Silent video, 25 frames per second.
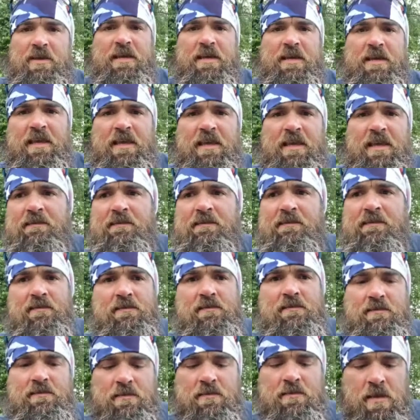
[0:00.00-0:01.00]
get
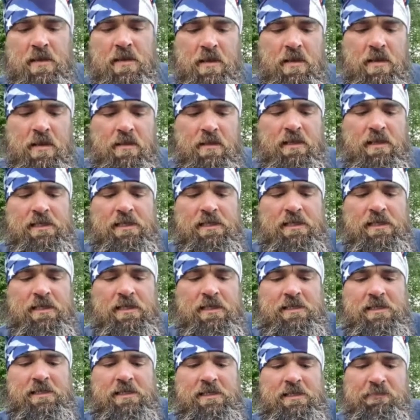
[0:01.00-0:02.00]
this
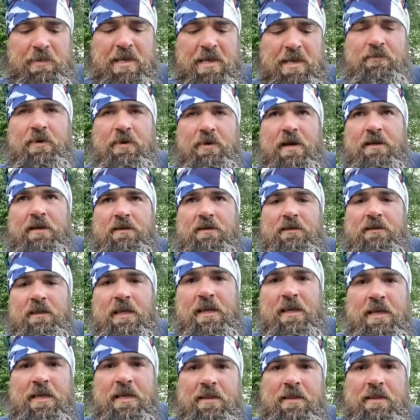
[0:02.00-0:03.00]
speed record
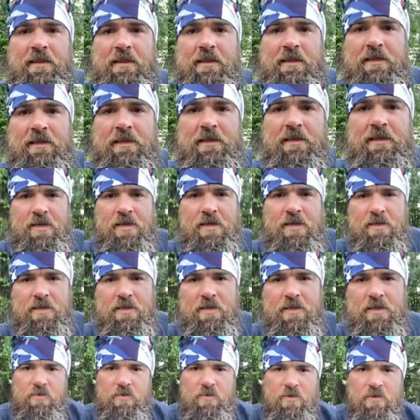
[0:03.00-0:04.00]
lady that's trying to
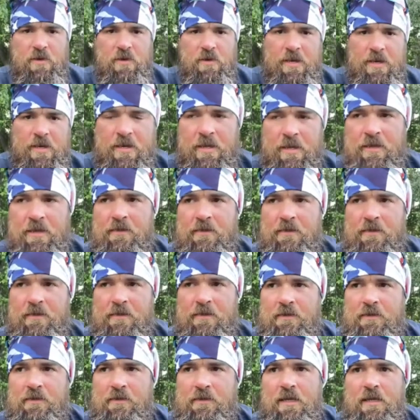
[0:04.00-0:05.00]
do it right now
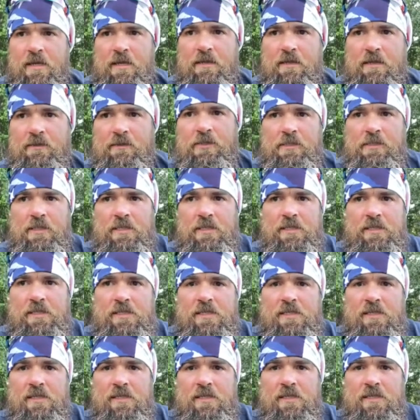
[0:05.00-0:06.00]
is
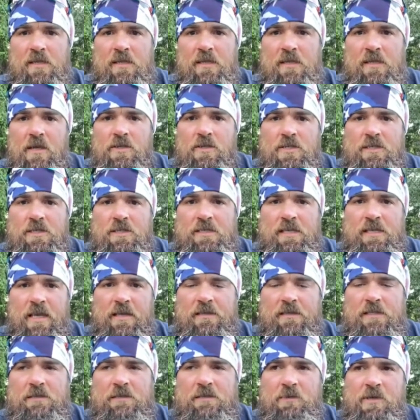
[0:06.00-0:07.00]
she's
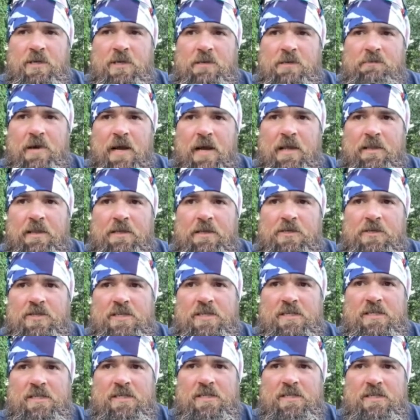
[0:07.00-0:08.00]
getting some good mileage.
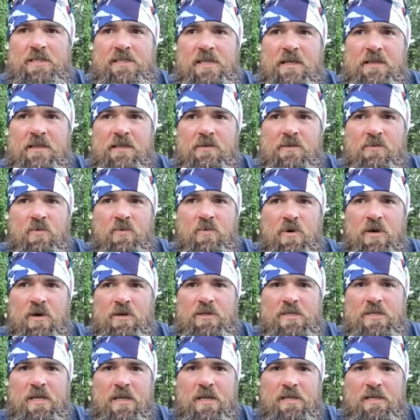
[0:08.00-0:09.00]
She's saying that the
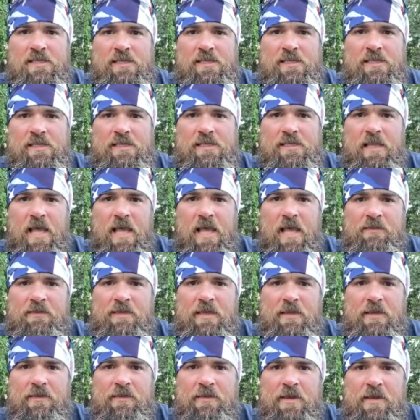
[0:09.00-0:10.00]
water's kind of slacked out
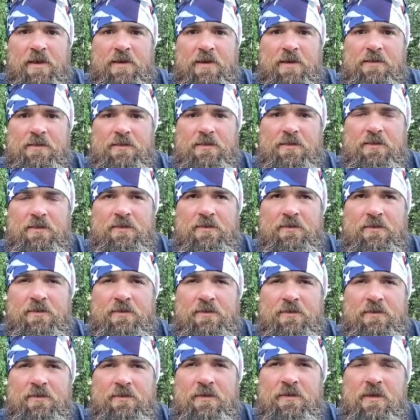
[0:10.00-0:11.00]
down there
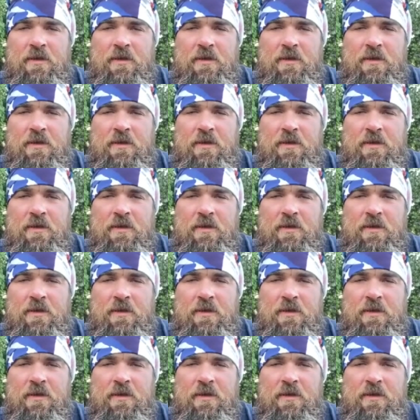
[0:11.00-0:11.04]
too,